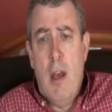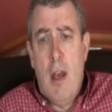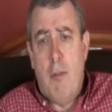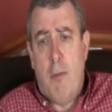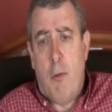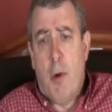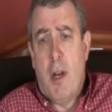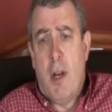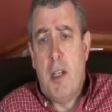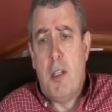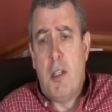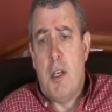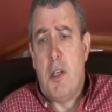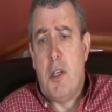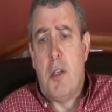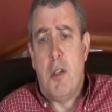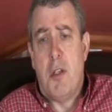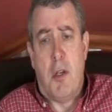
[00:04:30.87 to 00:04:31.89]
And if
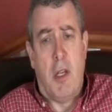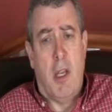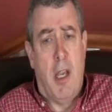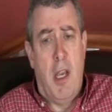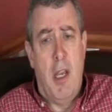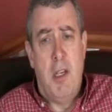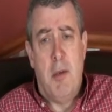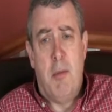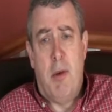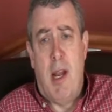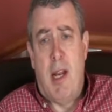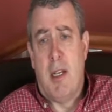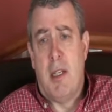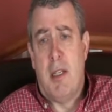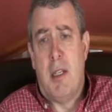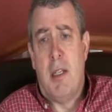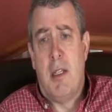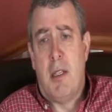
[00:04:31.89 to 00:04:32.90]
organizations are engaged in
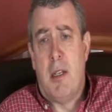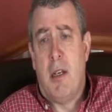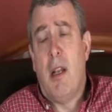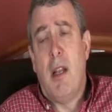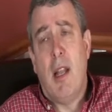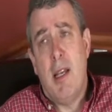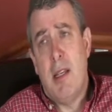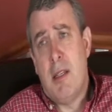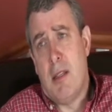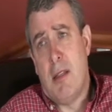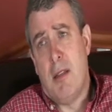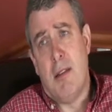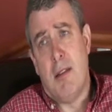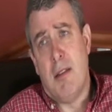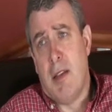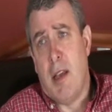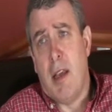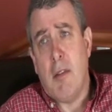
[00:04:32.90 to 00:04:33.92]
practices that are less
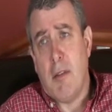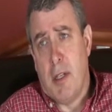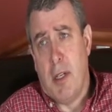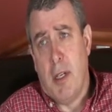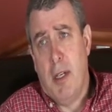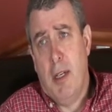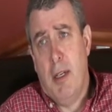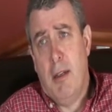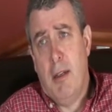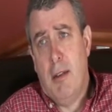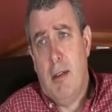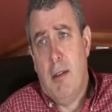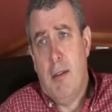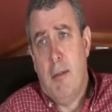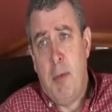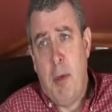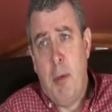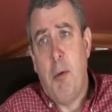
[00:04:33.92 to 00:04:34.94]
than savory,
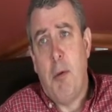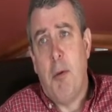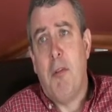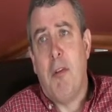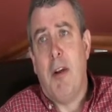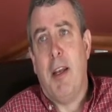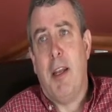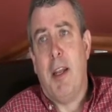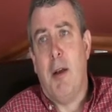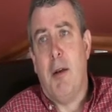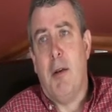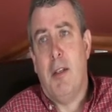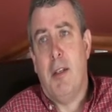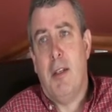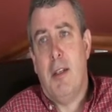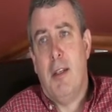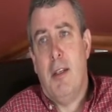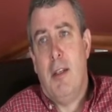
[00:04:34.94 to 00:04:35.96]
people will find out.
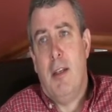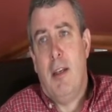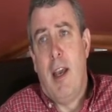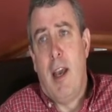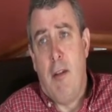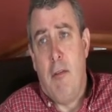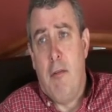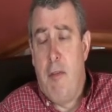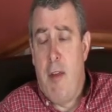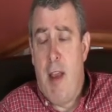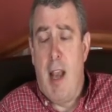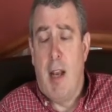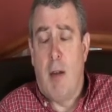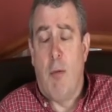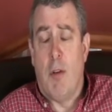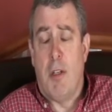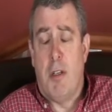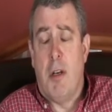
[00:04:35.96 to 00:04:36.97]
And in
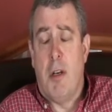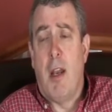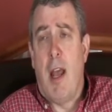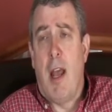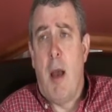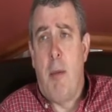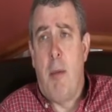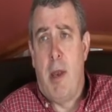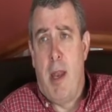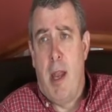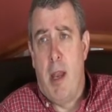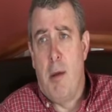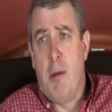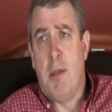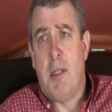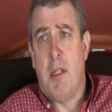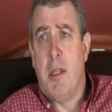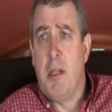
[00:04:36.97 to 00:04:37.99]
fact, what's starting to happen
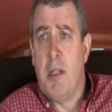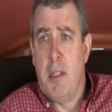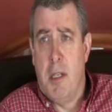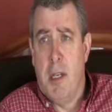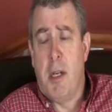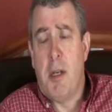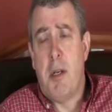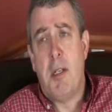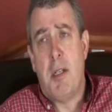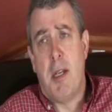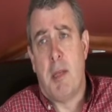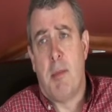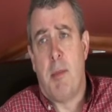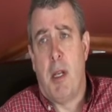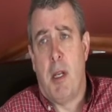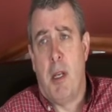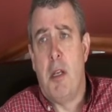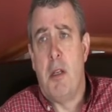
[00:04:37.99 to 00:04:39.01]
now is there's an increased
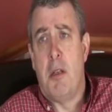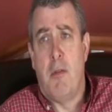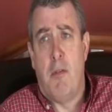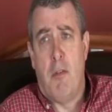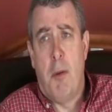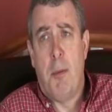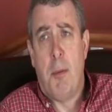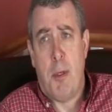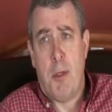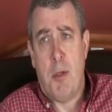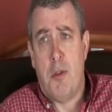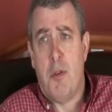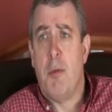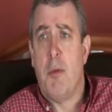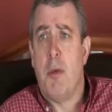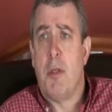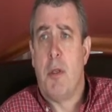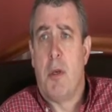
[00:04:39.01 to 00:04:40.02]
expectation from
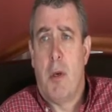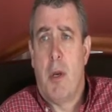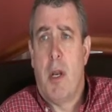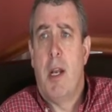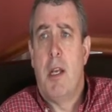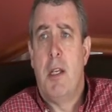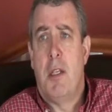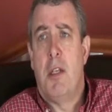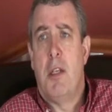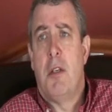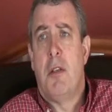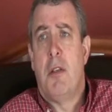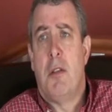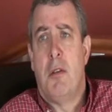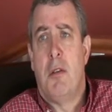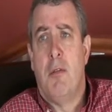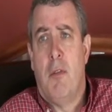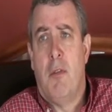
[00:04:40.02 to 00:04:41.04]
consumers that
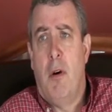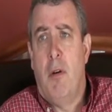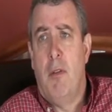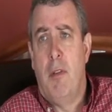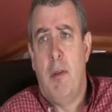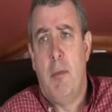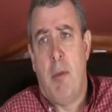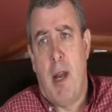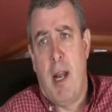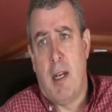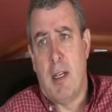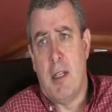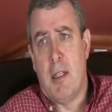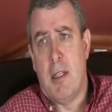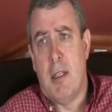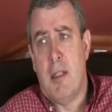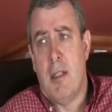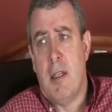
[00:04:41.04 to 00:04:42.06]
organizations are involved in
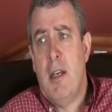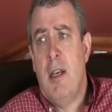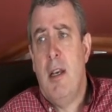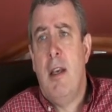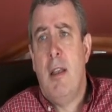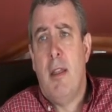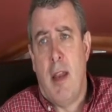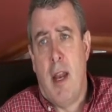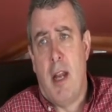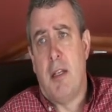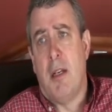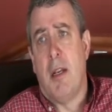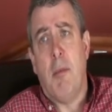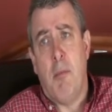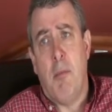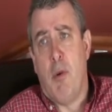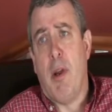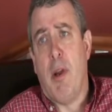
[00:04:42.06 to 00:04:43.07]
practices that
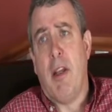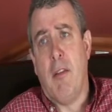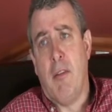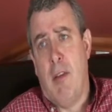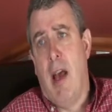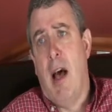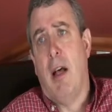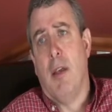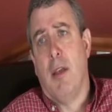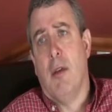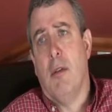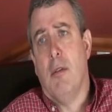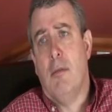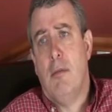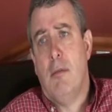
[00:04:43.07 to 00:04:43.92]
actually bring value.